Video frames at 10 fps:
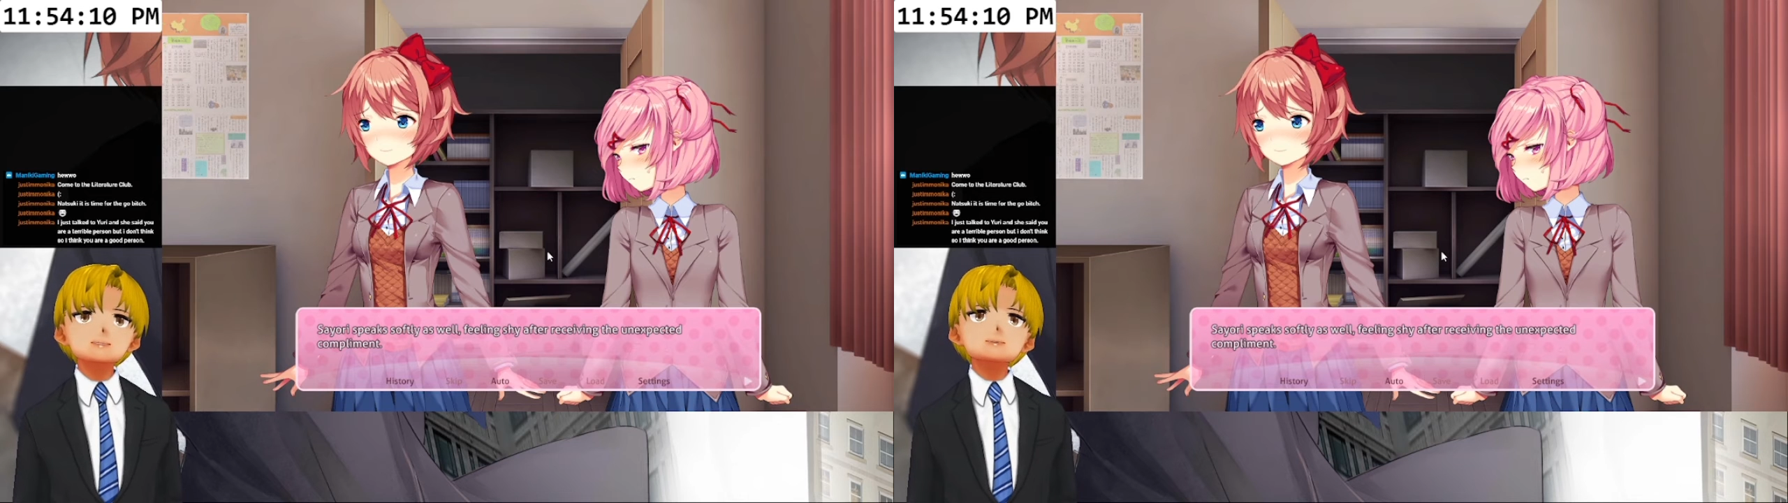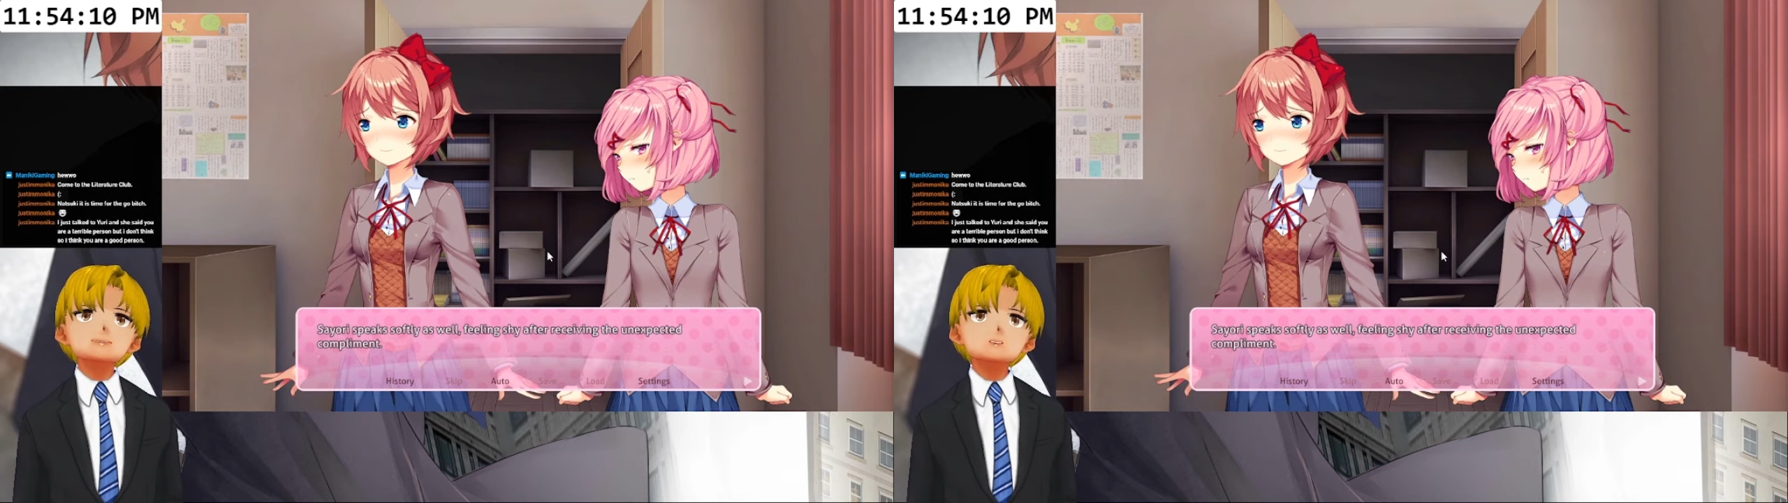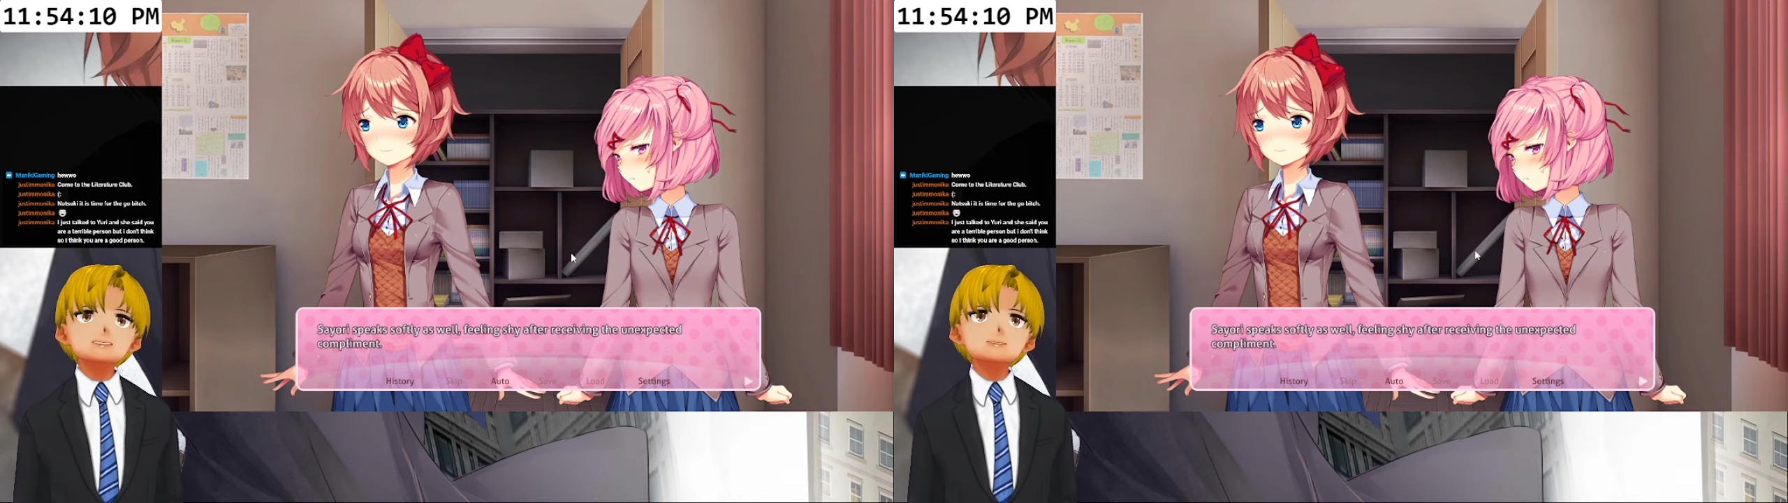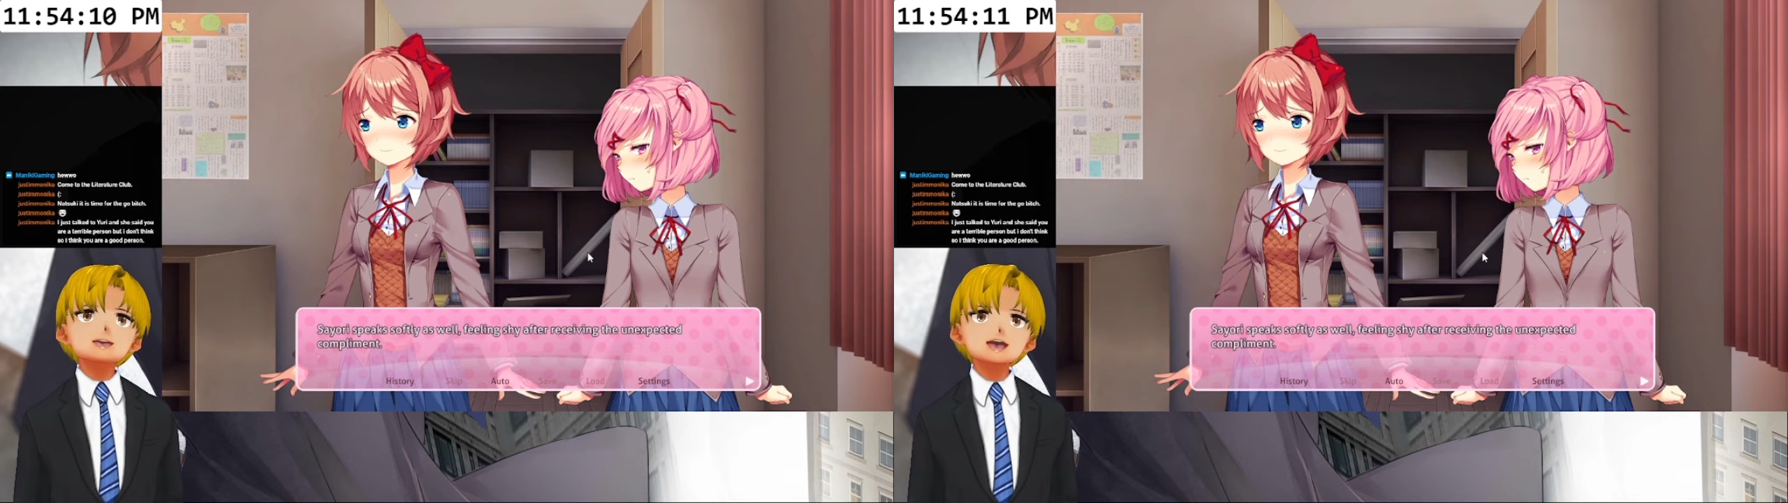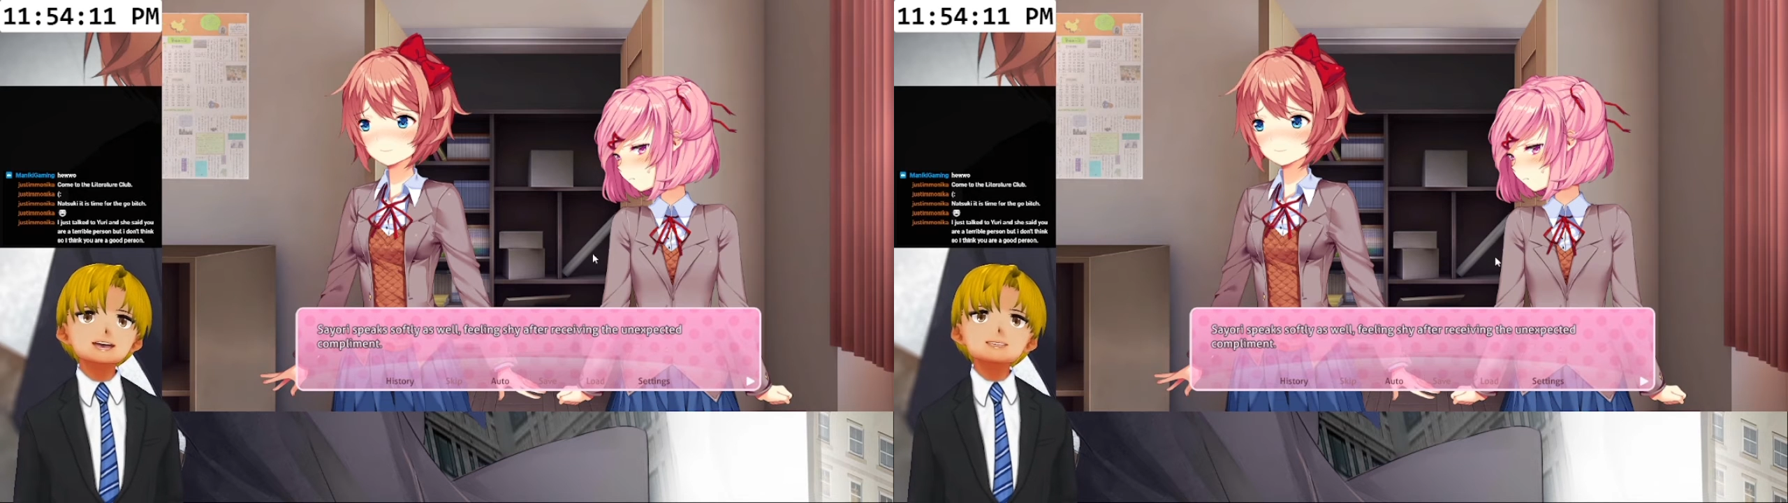feeling
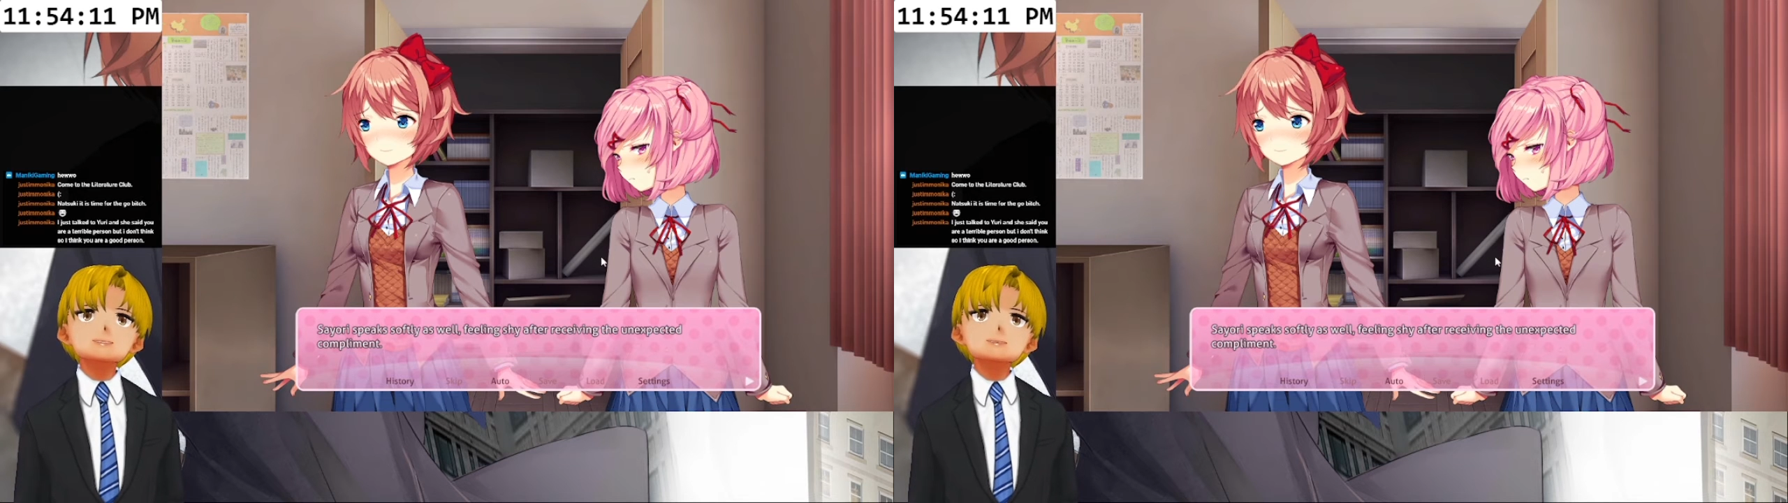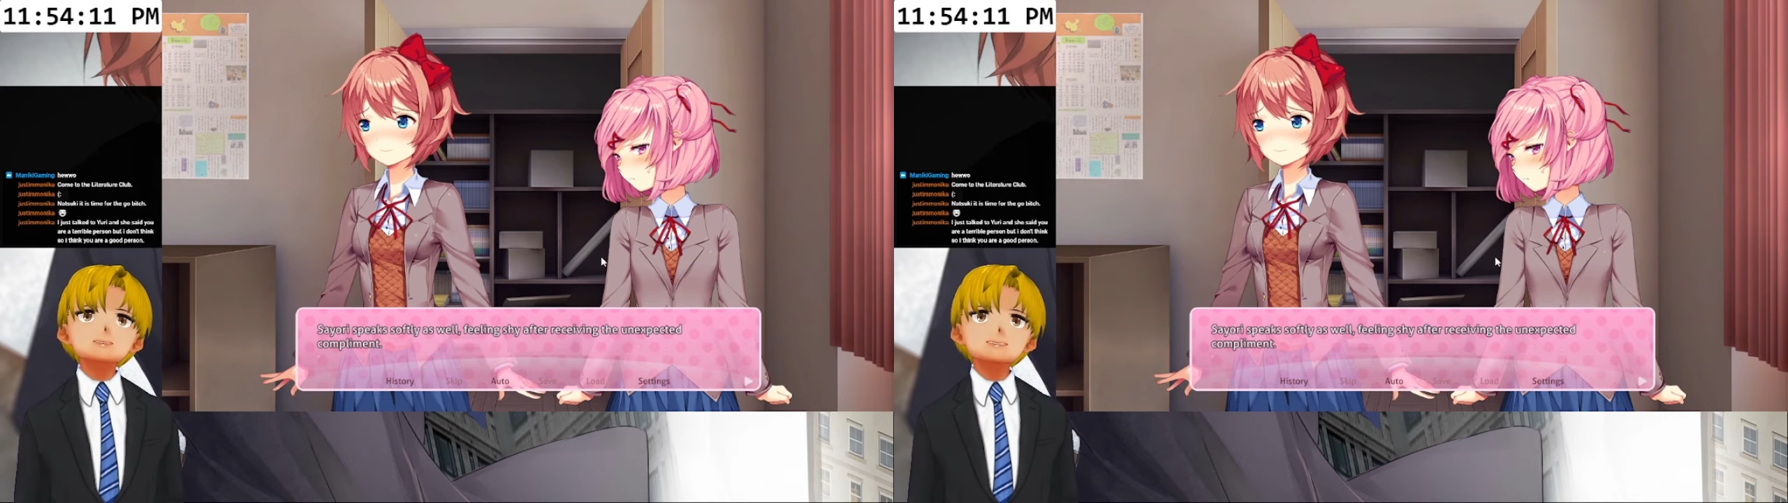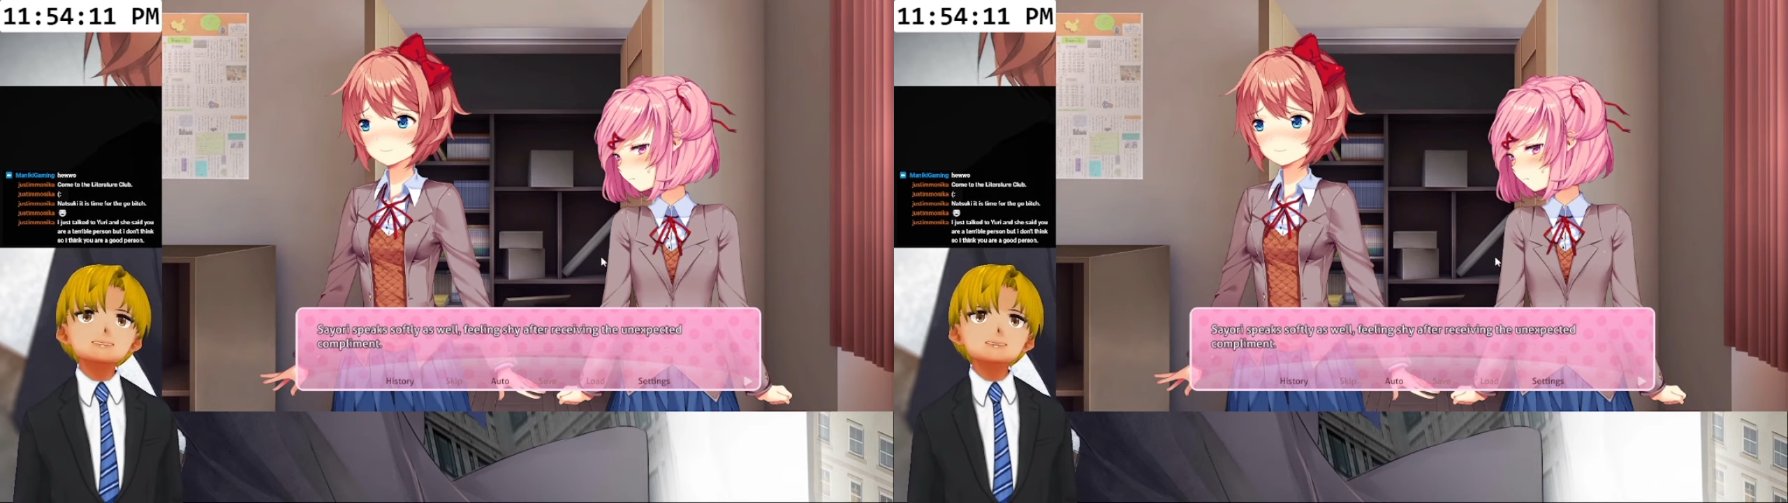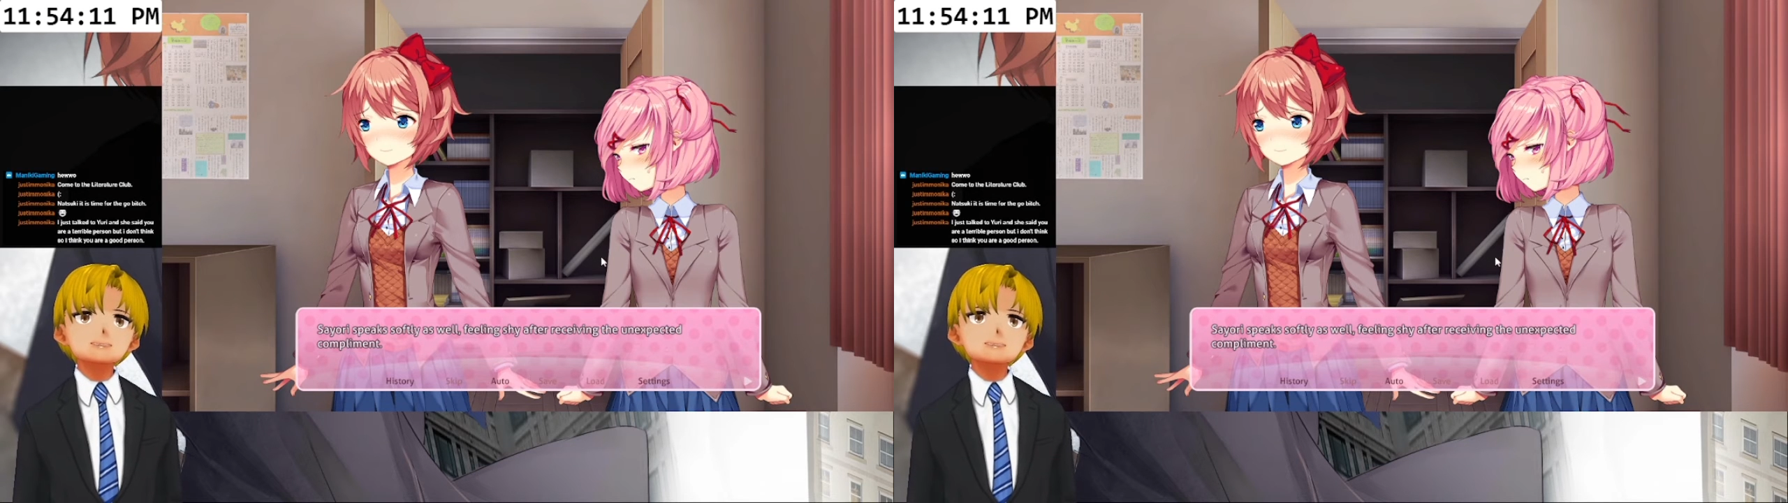shy after receiving